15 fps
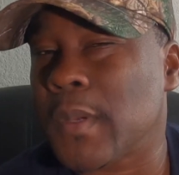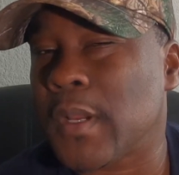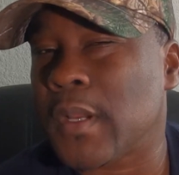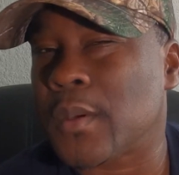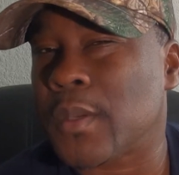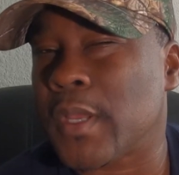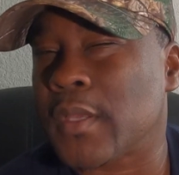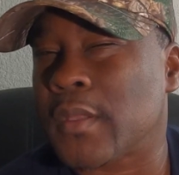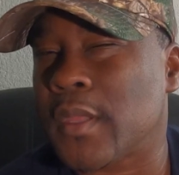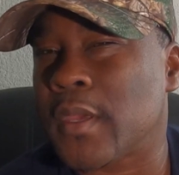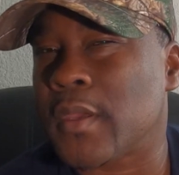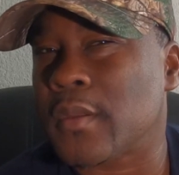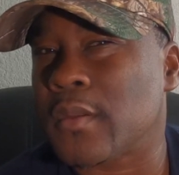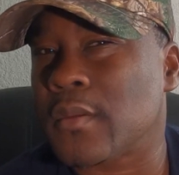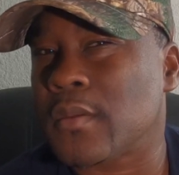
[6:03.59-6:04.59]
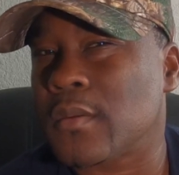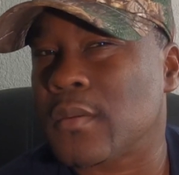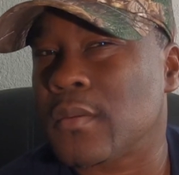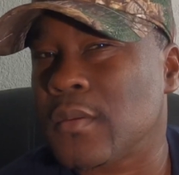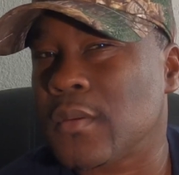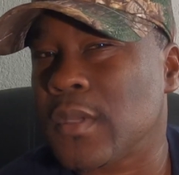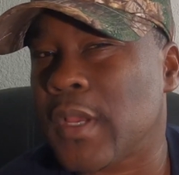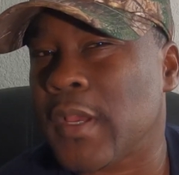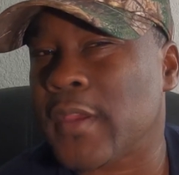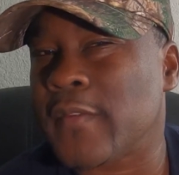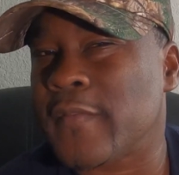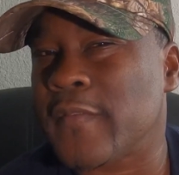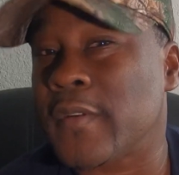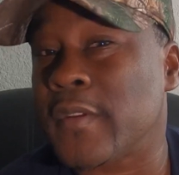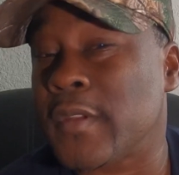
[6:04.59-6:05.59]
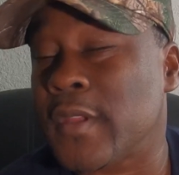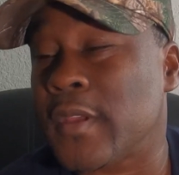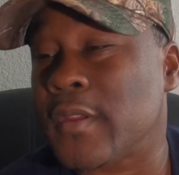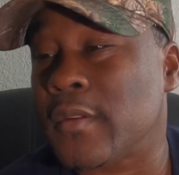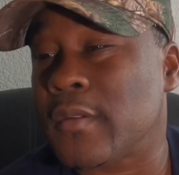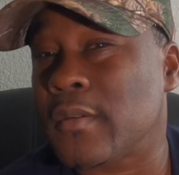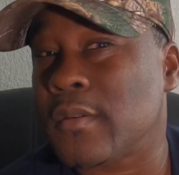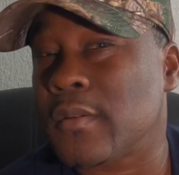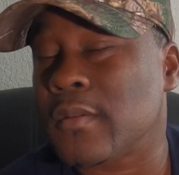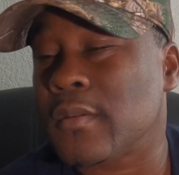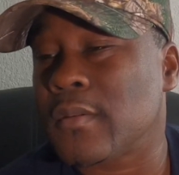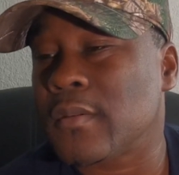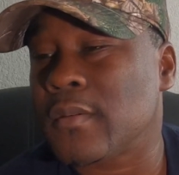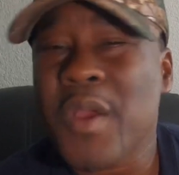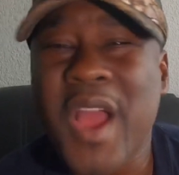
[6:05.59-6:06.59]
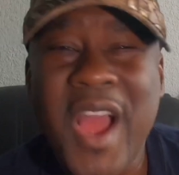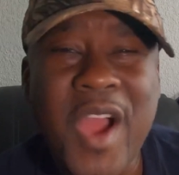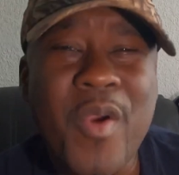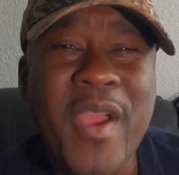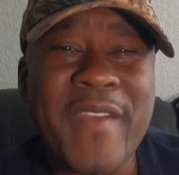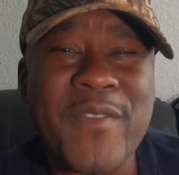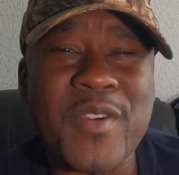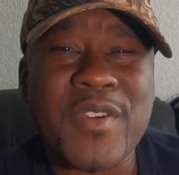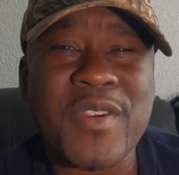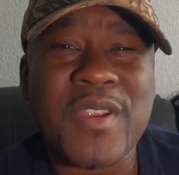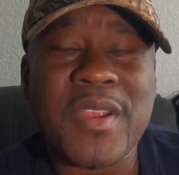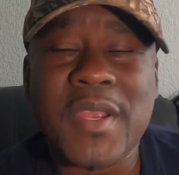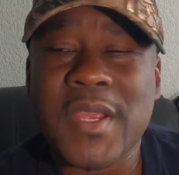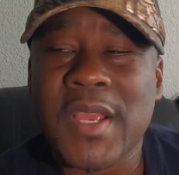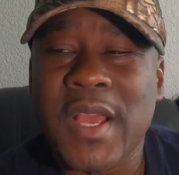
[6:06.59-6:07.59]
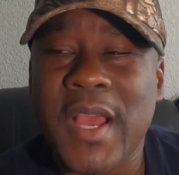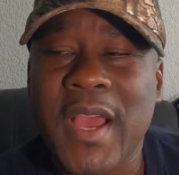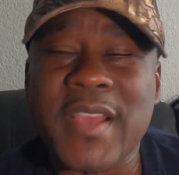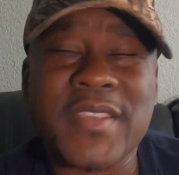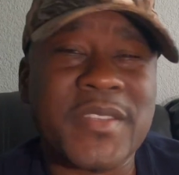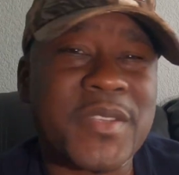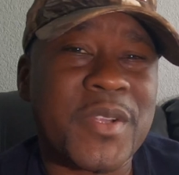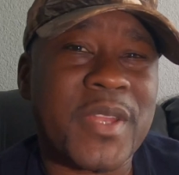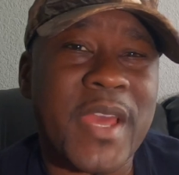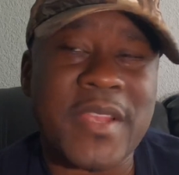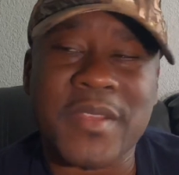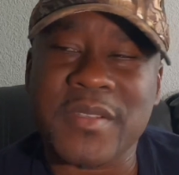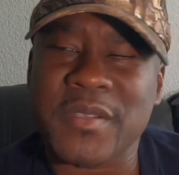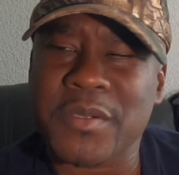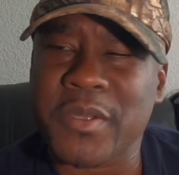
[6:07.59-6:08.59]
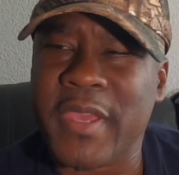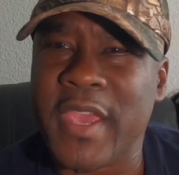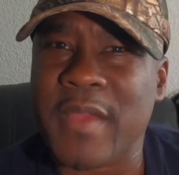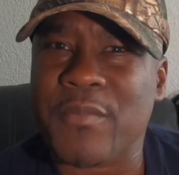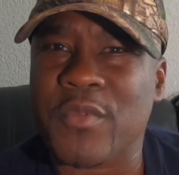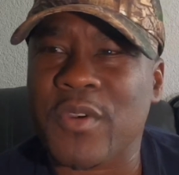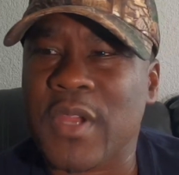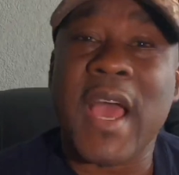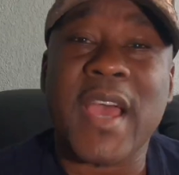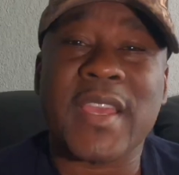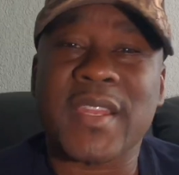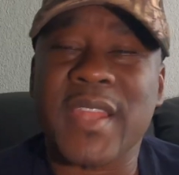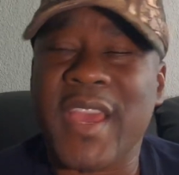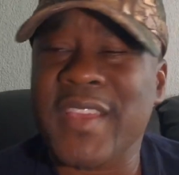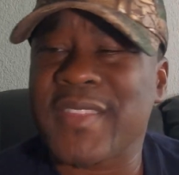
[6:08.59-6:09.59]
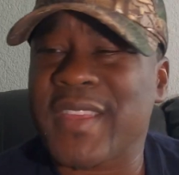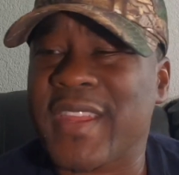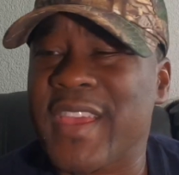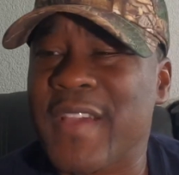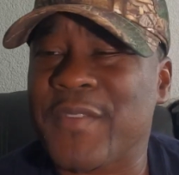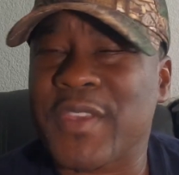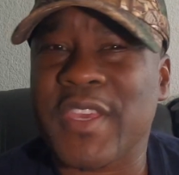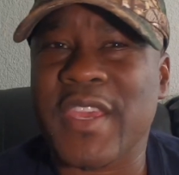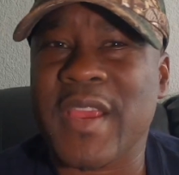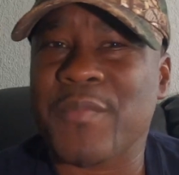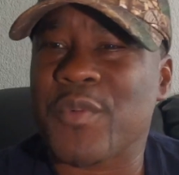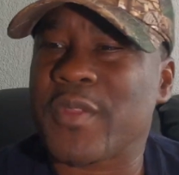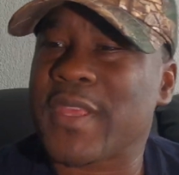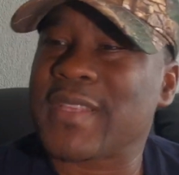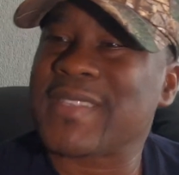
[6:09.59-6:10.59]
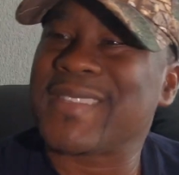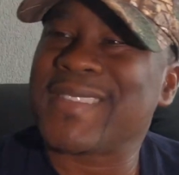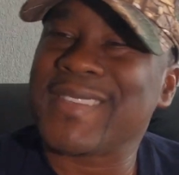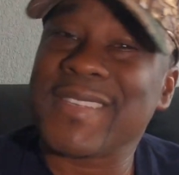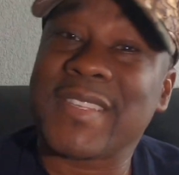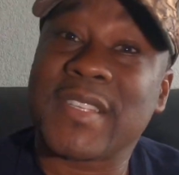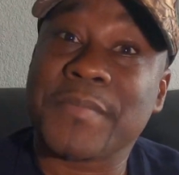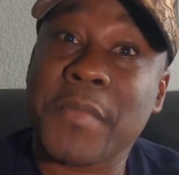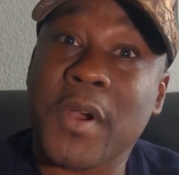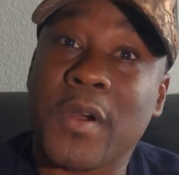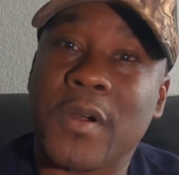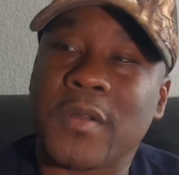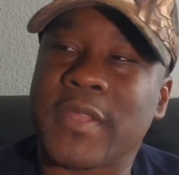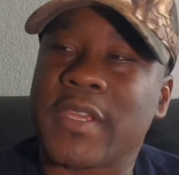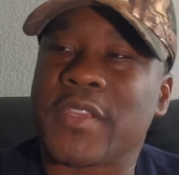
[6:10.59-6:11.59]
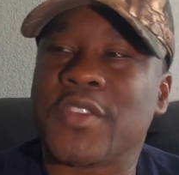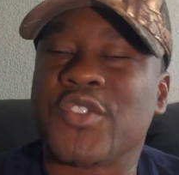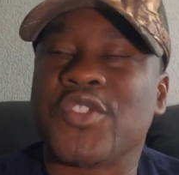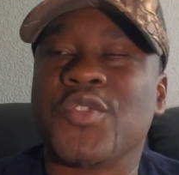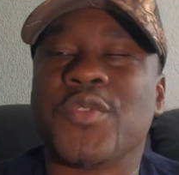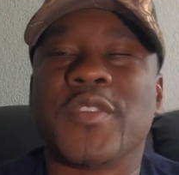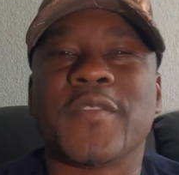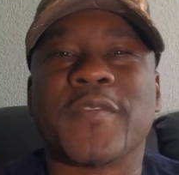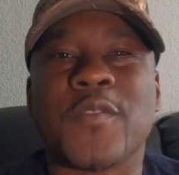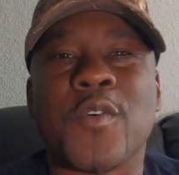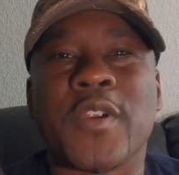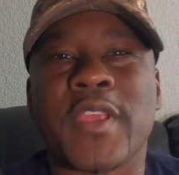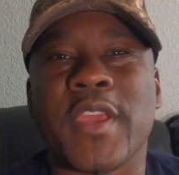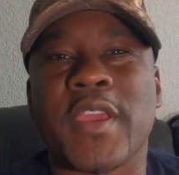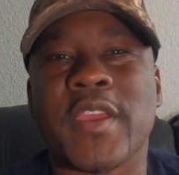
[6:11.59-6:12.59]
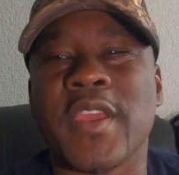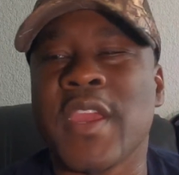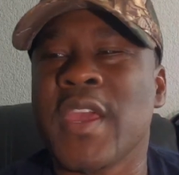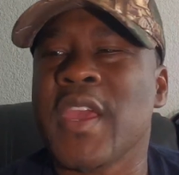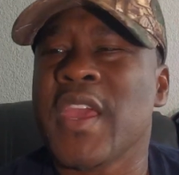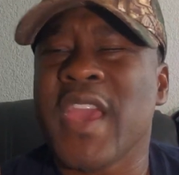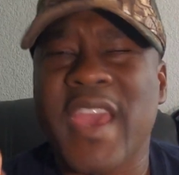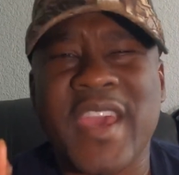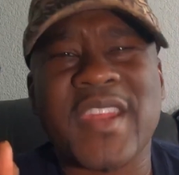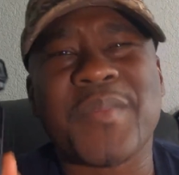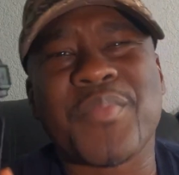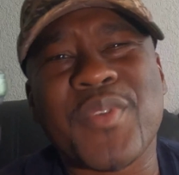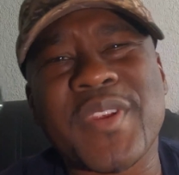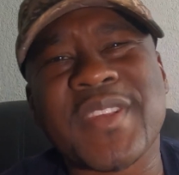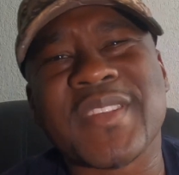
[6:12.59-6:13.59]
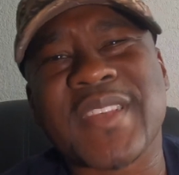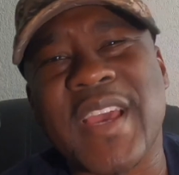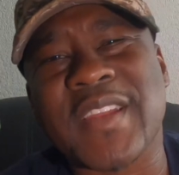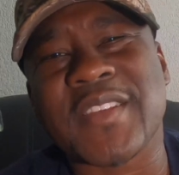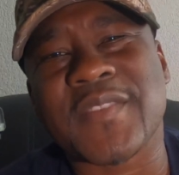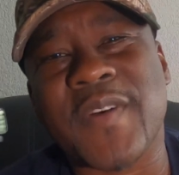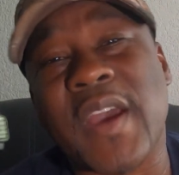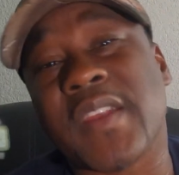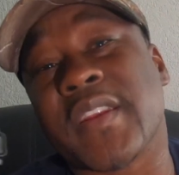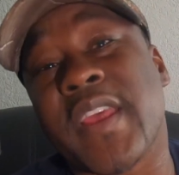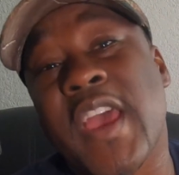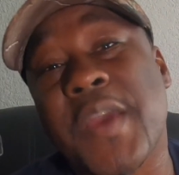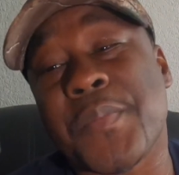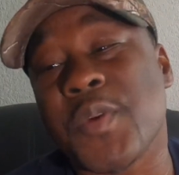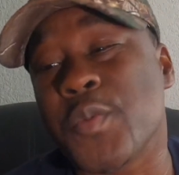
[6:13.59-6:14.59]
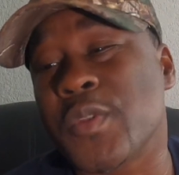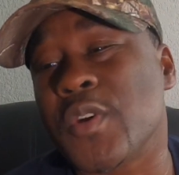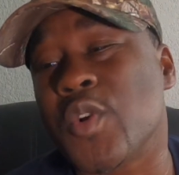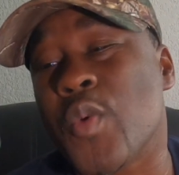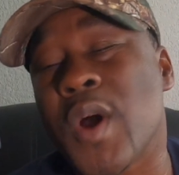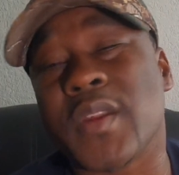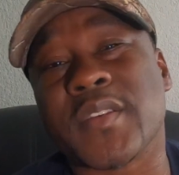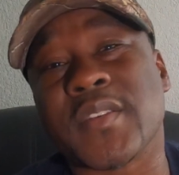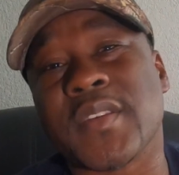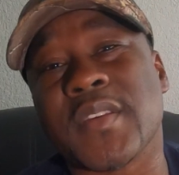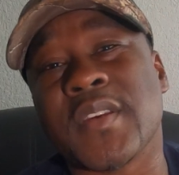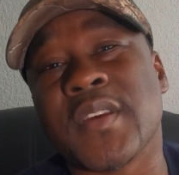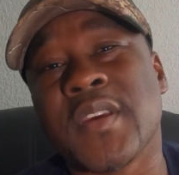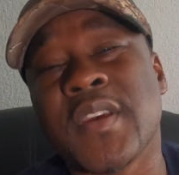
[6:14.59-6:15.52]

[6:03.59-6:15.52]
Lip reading: I don't like that. I ain't feeling that. However, I still like this little camera. I like that I have a camera that's this small that can shoot in 4K, and I'm pretty satisfied and happy with the quality.